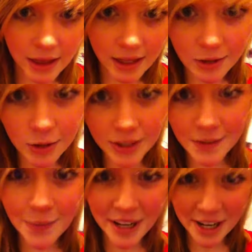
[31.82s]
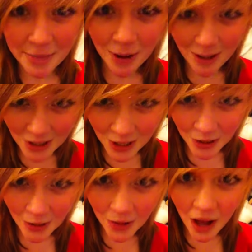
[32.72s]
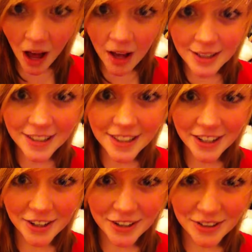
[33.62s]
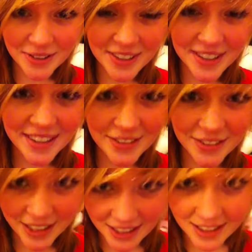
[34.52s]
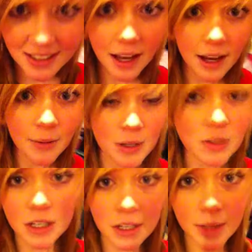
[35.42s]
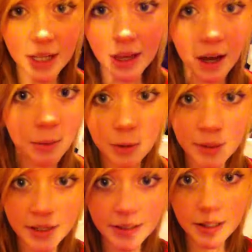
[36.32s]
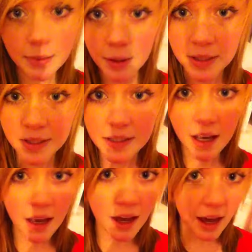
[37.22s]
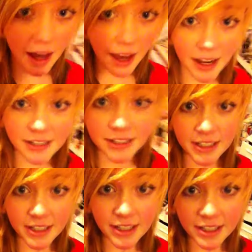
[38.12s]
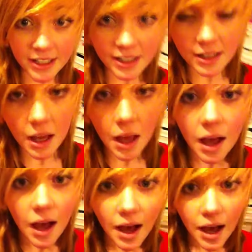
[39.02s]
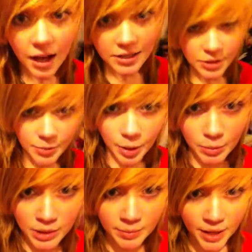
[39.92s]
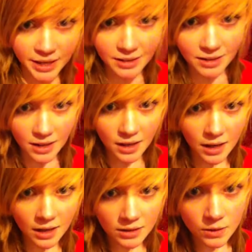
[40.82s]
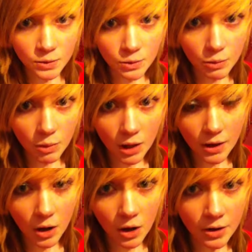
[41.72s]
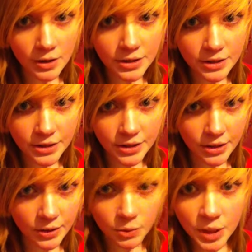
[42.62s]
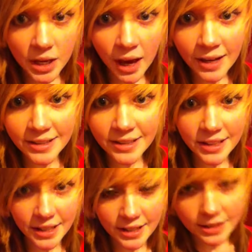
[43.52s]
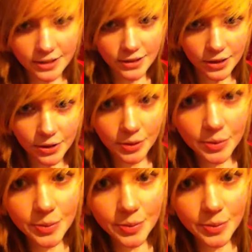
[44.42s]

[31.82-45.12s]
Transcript: the Joys of P Part 2, so please, I am actually going to make that, I promise, I promise, and, and I'll probably make a new vlog on the weekend, so